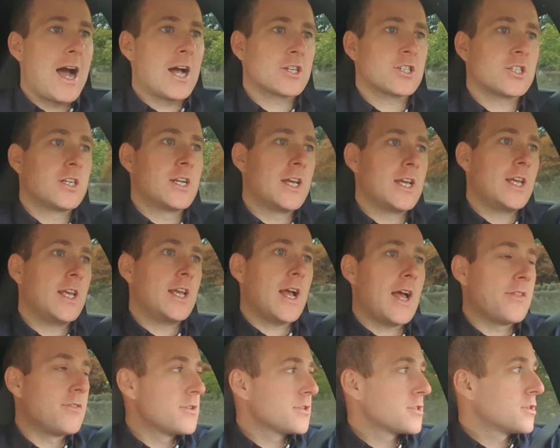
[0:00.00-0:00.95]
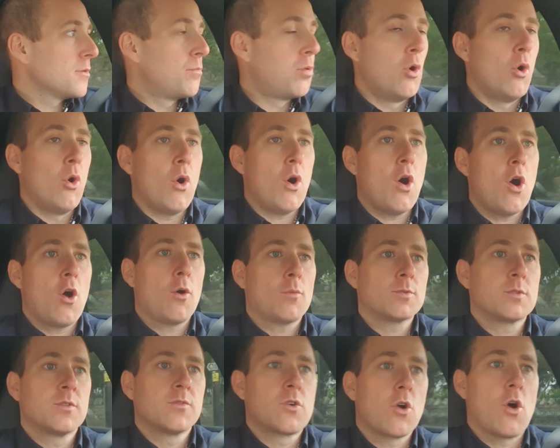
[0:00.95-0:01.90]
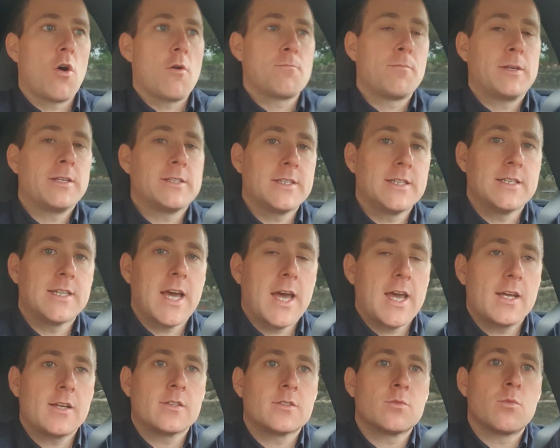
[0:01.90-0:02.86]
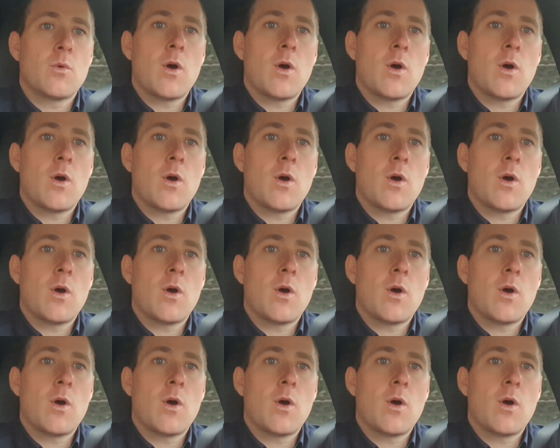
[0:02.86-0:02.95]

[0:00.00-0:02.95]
Ashley and the support ops have got a busy day as